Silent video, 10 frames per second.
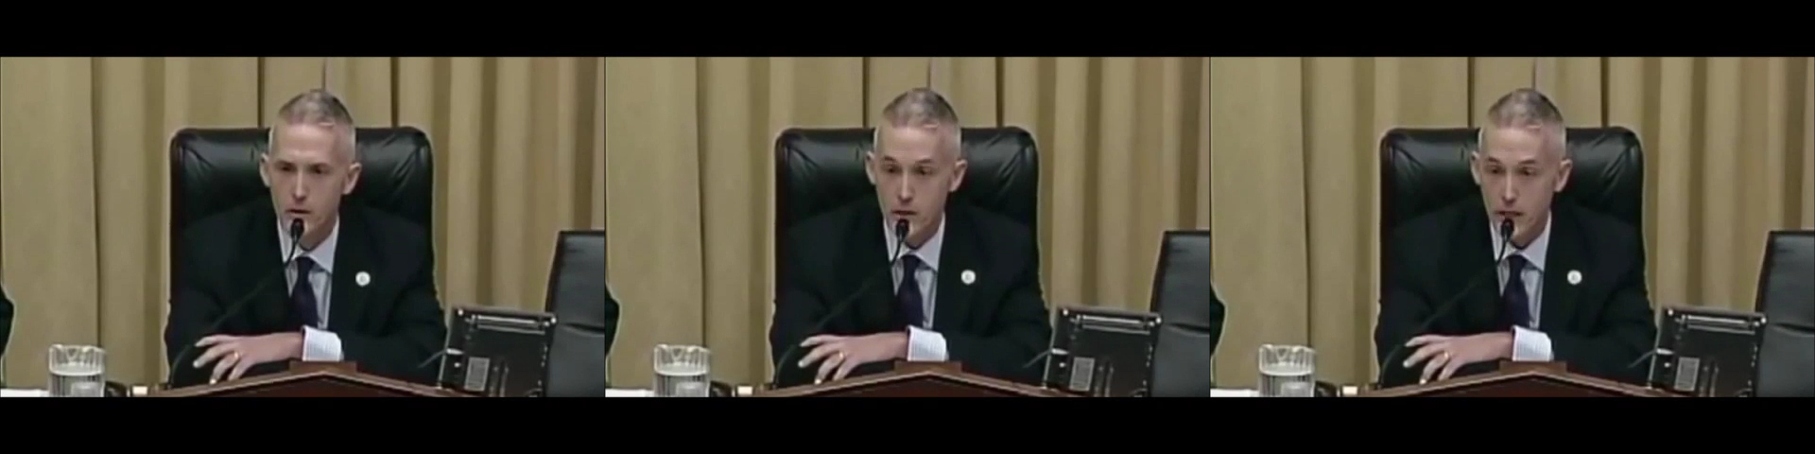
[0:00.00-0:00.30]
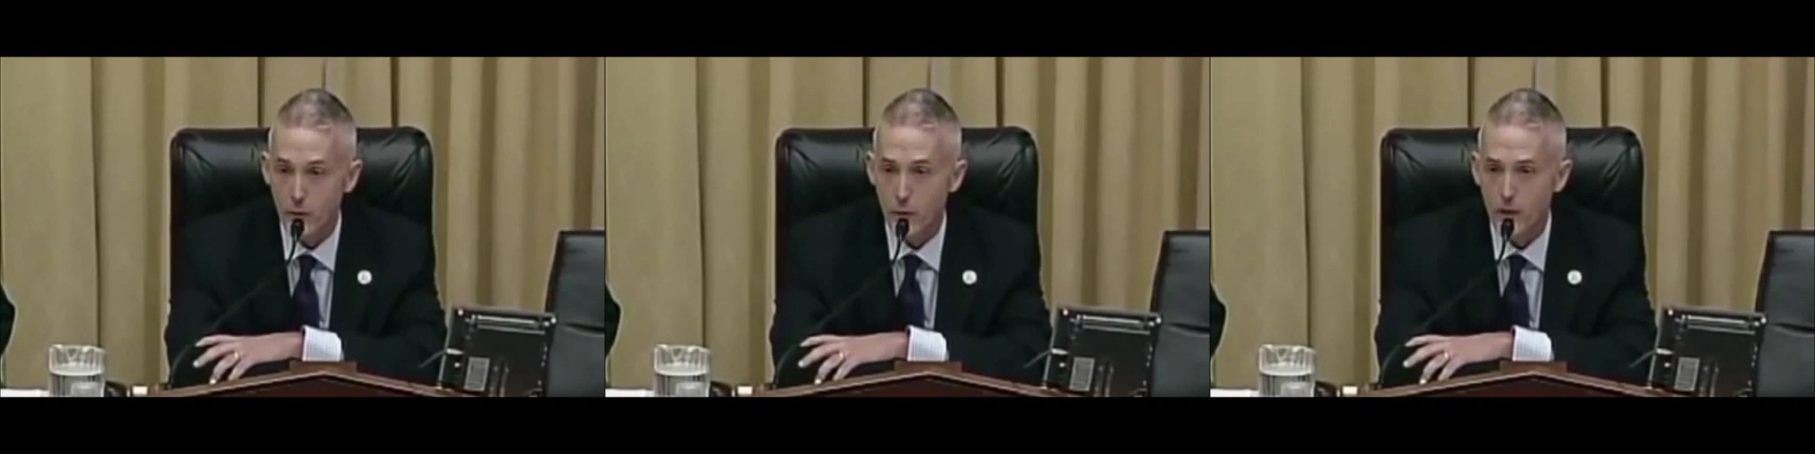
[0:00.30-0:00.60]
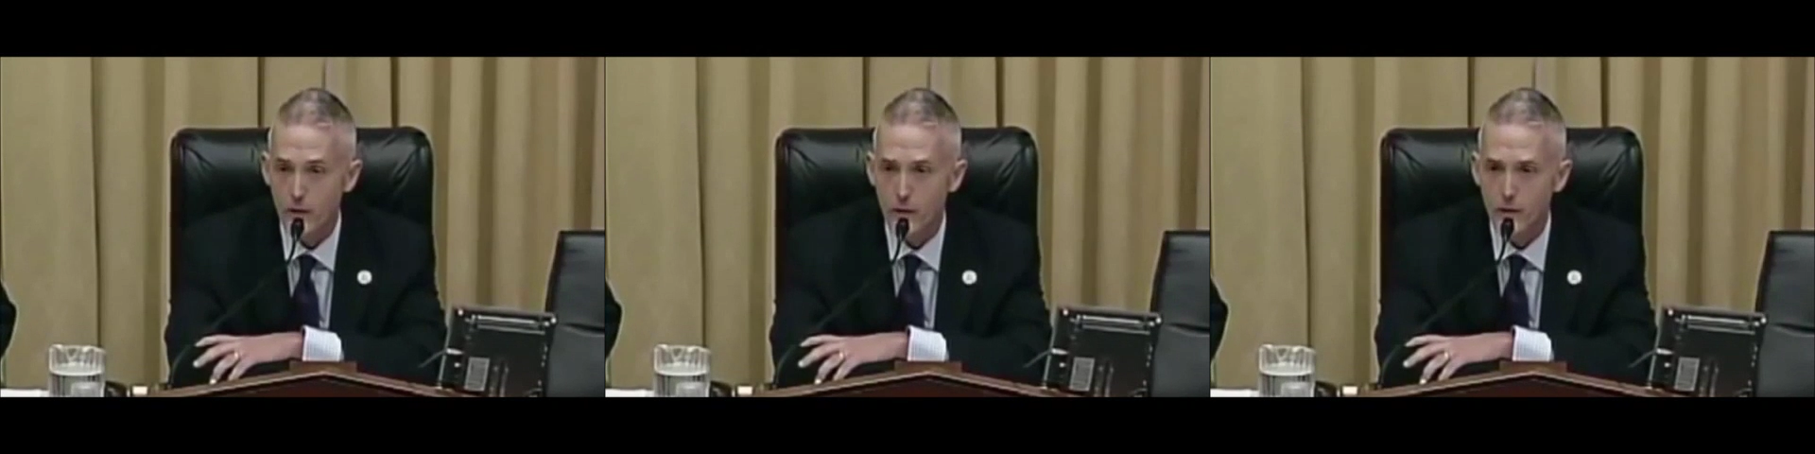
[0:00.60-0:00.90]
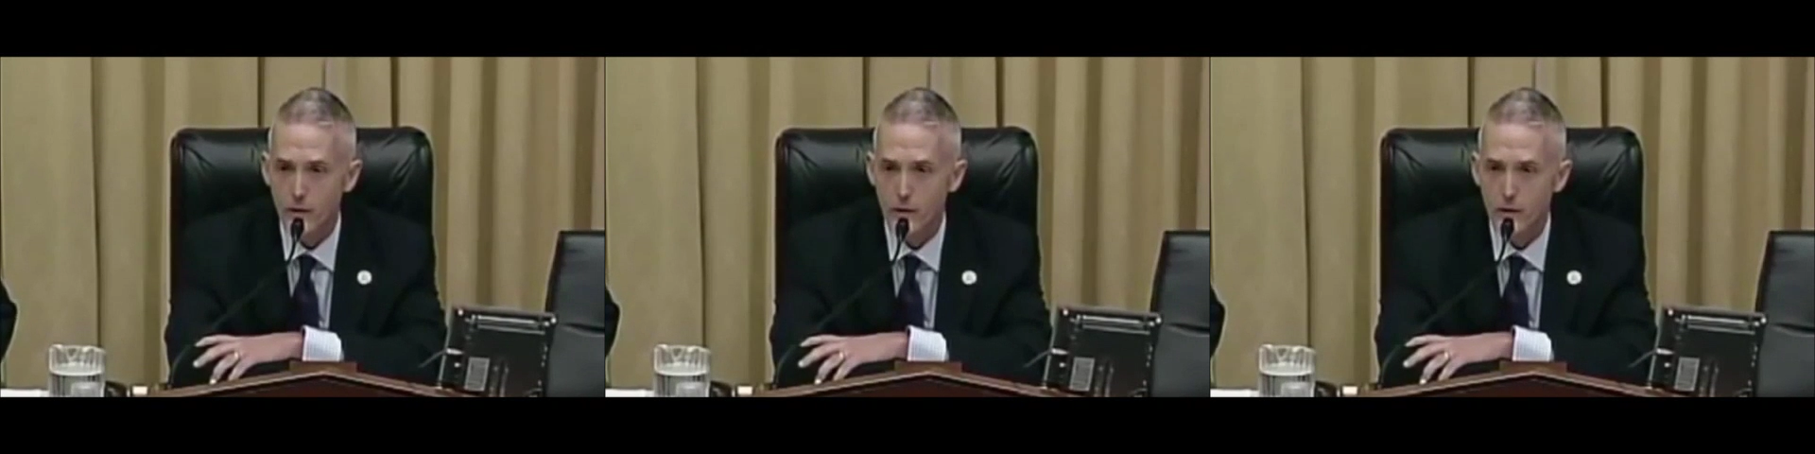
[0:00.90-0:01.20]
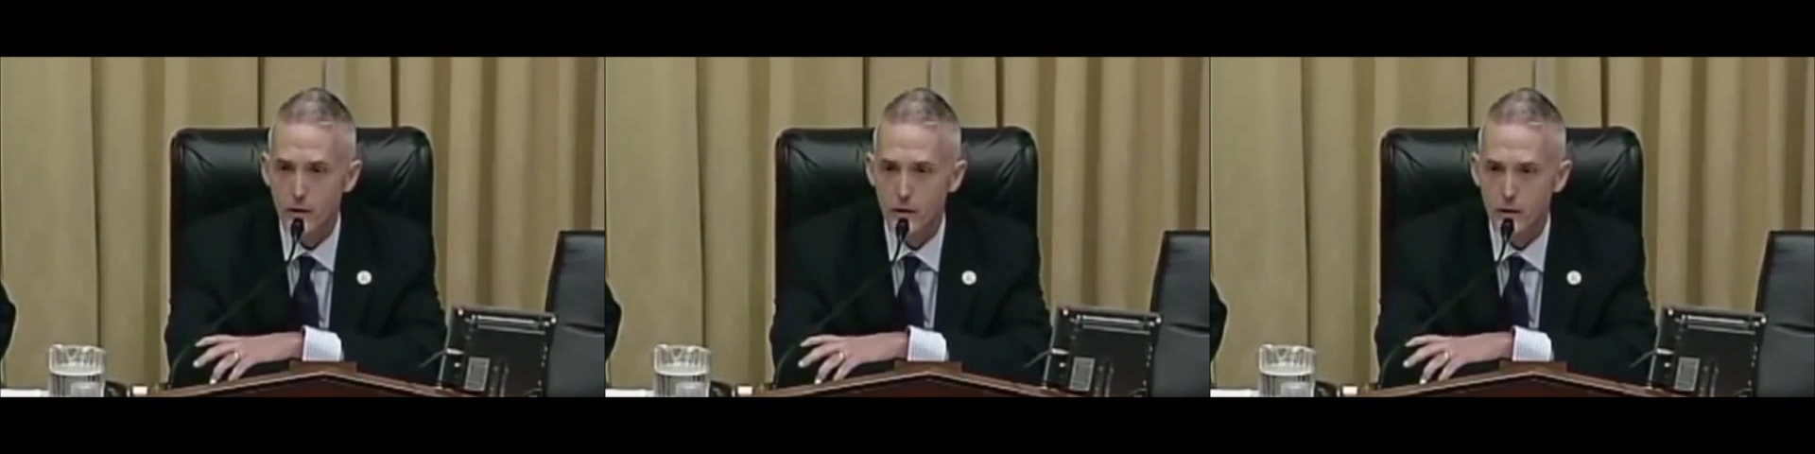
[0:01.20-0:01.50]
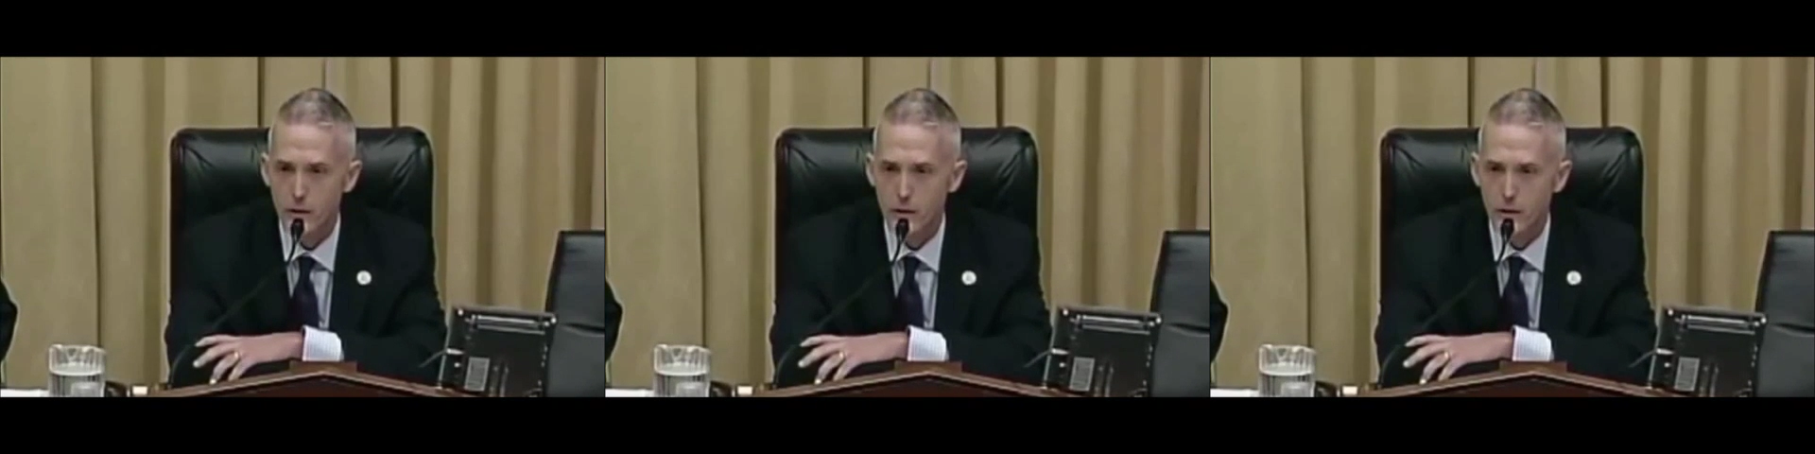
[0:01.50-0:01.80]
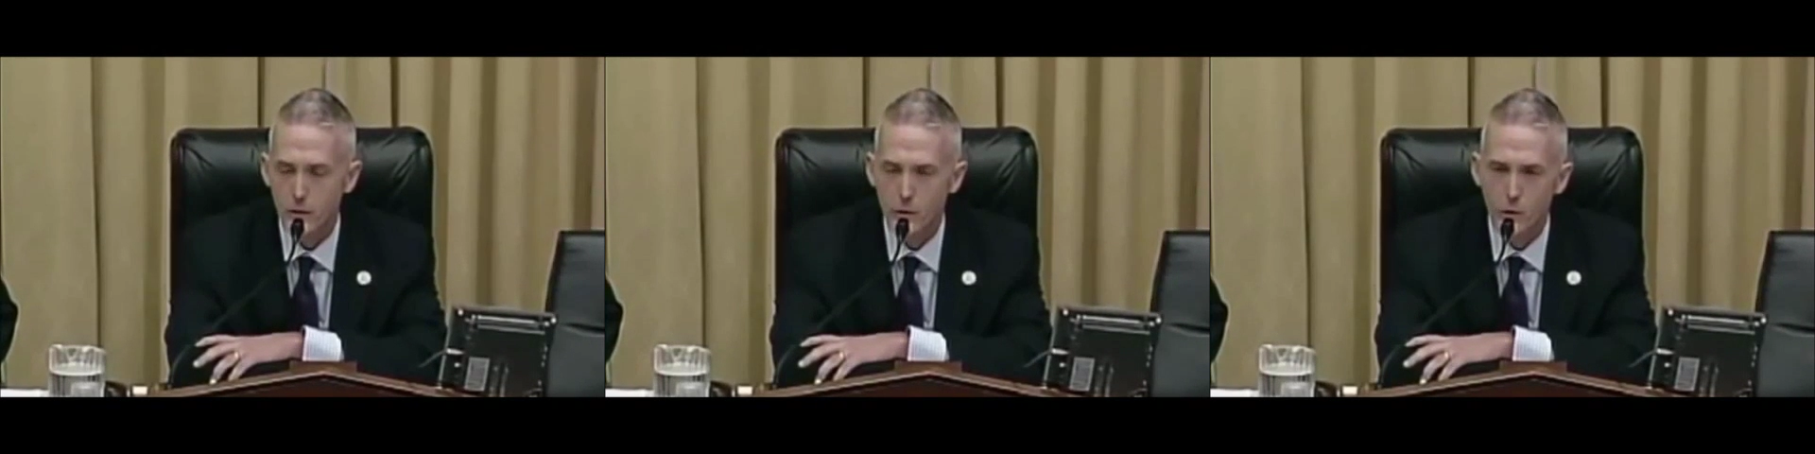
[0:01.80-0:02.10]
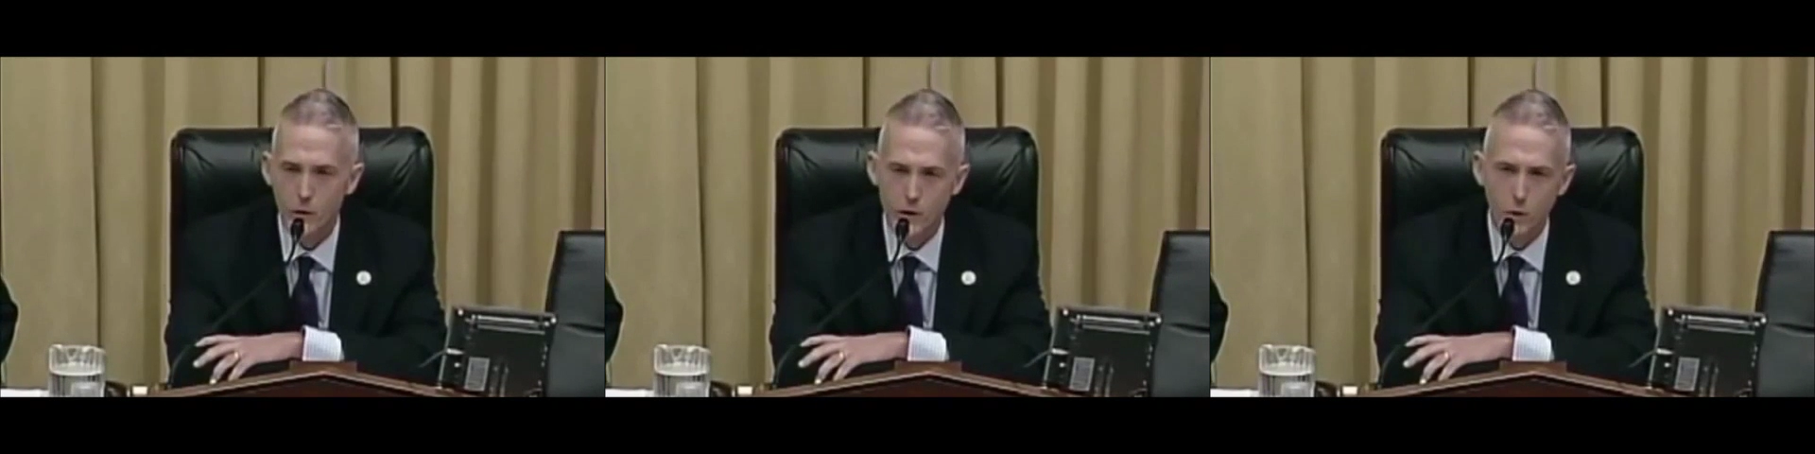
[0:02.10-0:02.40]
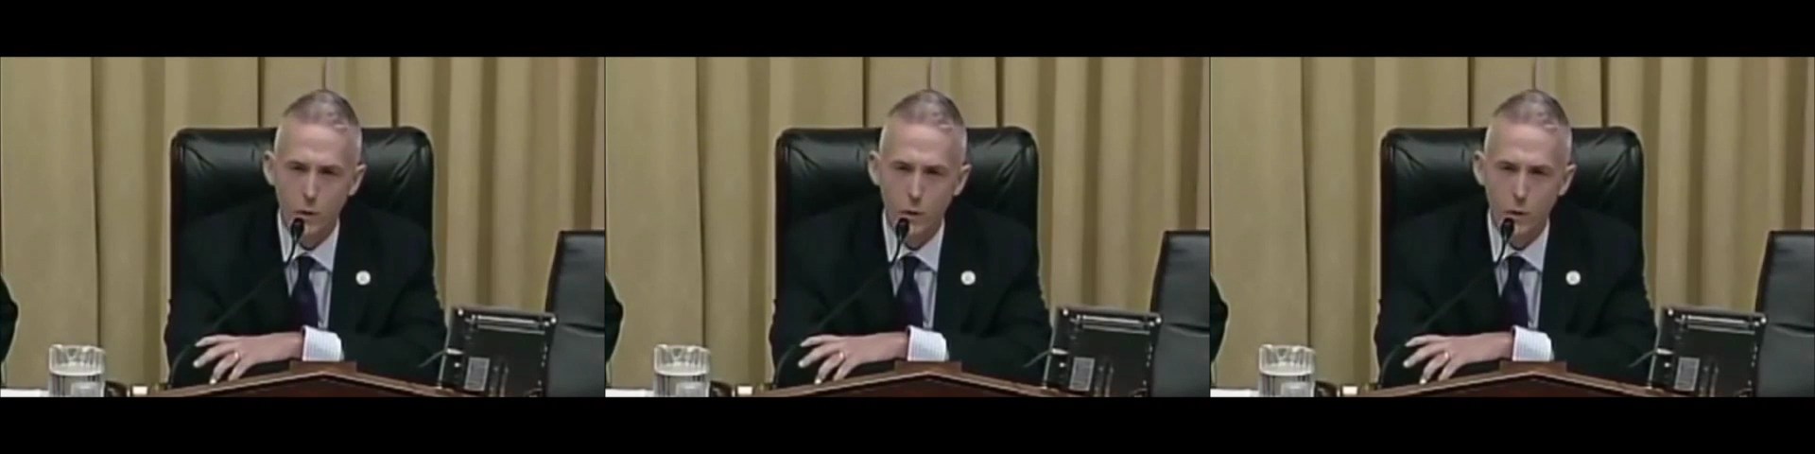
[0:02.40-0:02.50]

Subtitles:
Is that irrelevant? Would